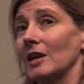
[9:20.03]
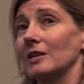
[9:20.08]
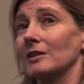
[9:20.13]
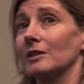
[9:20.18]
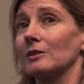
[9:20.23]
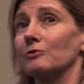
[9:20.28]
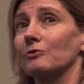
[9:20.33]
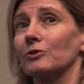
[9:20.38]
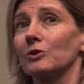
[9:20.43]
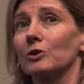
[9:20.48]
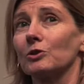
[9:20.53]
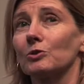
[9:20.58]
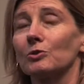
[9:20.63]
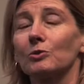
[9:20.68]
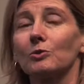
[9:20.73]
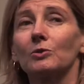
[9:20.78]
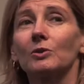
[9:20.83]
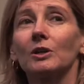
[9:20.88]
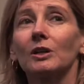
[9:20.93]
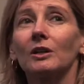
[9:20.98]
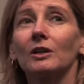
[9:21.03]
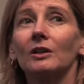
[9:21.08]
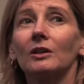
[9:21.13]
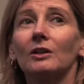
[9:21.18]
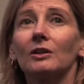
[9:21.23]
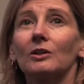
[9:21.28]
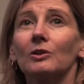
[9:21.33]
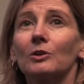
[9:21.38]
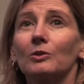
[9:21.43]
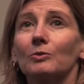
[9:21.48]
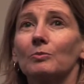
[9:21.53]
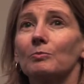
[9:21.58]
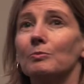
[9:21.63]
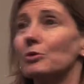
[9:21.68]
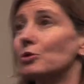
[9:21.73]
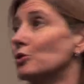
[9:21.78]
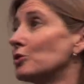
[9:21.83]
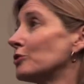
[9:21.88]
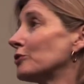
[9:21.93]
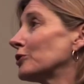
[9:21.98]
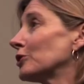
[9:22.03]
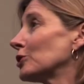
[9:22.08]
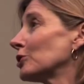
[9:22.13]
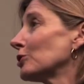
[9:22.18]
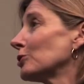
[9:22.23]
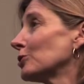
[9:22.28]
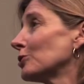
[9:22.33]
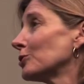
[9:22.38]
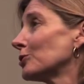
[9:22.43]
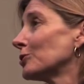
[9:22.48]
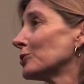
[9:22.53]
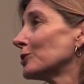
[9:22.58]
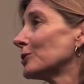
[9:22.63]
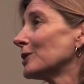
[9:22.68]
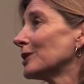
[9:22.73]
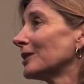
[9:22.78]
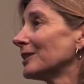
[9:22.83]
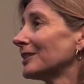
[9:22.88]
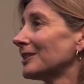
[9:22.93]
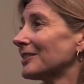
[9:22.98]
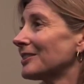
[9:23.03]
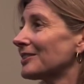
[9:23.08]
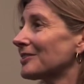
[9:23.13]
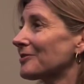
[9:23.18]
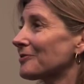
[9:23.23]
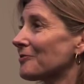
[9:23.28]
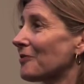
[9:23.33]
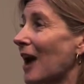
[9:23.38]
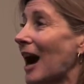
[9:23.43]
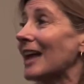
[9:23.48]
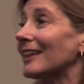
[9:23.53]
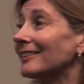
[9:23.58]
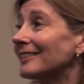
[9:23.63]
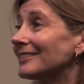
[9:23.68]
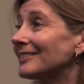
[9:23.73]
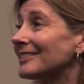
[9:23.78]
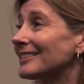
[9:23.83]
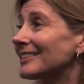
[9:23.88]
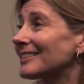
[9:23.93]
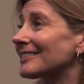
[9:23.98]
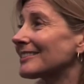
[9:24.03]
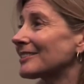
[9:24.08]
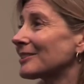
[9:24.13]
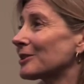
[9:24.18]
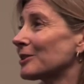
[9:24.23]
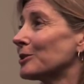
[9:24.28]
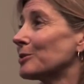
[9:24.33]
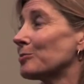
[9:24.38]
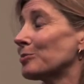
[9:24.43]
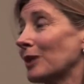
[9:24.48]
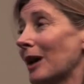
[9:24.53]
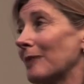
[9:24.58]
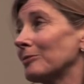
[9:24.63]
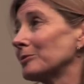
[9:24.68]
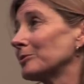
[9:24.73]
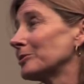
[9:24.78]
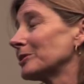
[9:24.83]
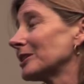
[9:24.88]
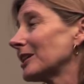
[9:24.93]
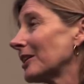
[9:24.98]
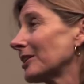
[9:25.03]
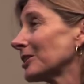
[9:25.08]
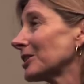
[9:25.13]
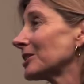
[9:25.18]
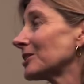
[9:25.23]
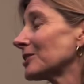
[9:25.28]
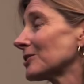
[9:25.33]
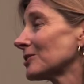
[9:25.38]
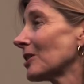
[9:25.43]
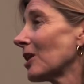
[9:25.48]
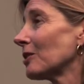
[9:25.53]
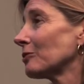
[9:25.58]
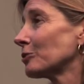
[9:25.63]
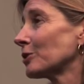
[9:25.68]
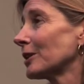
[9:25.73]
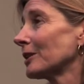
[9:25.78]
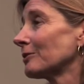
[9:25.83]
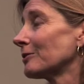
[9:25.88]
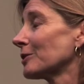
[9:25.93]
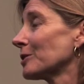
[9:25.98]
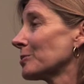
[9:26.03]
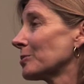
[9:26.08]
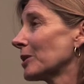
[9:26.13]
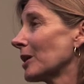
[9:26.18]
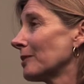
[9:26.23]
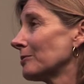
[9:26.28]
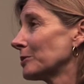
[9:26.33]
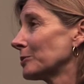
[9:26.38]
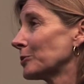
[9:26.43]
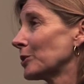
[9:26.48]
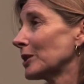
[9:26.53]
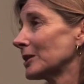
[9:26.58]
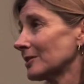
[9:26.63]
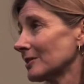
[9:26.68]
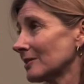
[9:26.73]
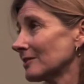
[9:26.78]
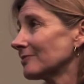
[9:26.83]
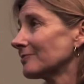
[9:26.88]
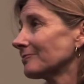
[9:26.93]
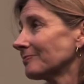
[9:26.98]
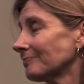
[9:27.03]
if you move to violence, you probably aren't going to solve whatever the problem was.